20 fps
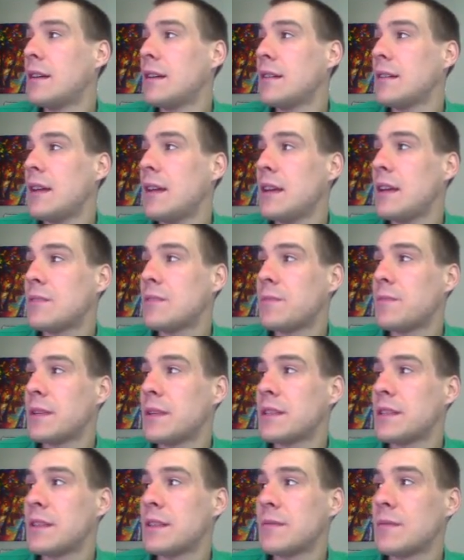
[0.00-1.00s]
H
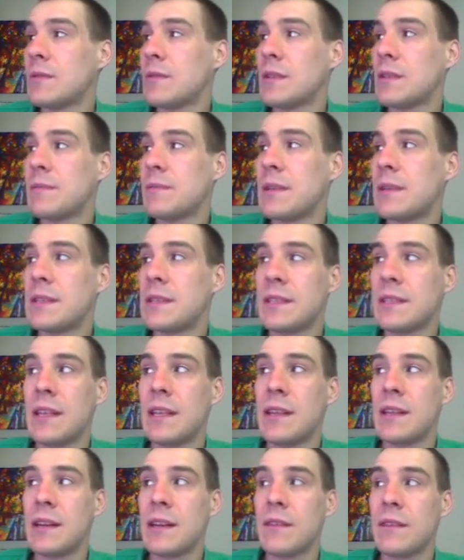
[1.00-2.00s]
plus times OH minus is
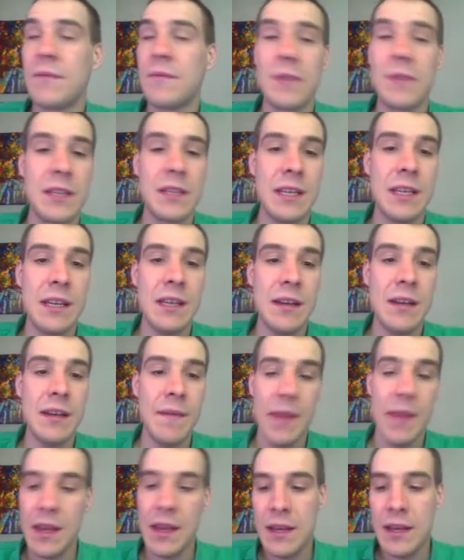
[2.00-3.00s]
10 to the negative 14.
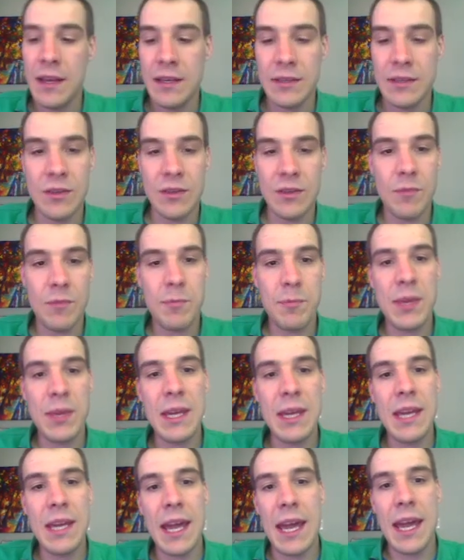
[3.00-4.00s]
So
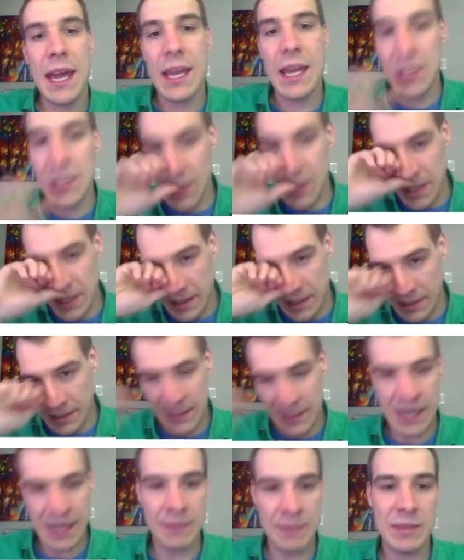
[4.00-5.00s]
pH
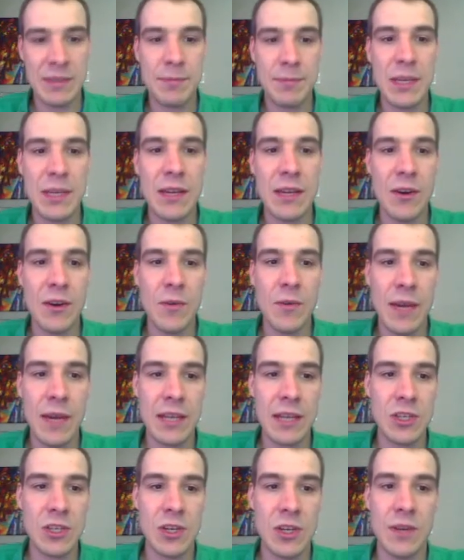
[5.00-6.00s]
times
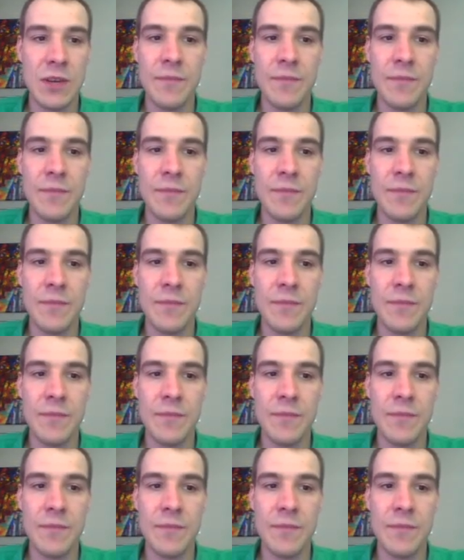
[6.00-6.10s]
POH,